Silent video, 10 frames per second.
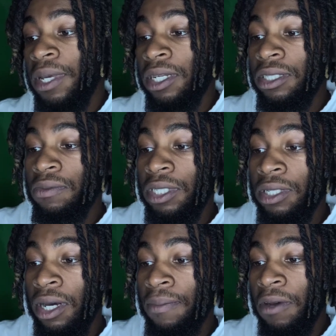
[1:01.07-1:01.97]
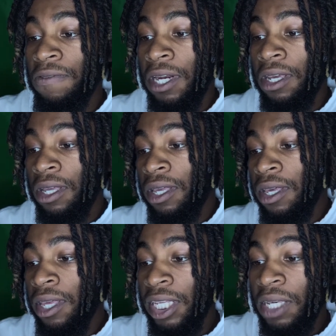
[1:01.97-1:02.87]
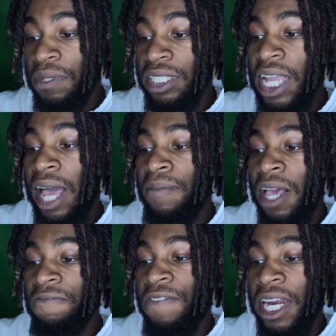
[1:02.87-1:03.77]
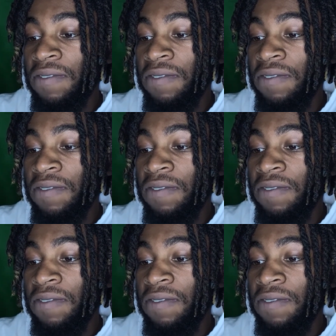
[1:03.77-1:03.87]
man. Let's see what you are talking about, Fetty. See what you talking about, Fetty.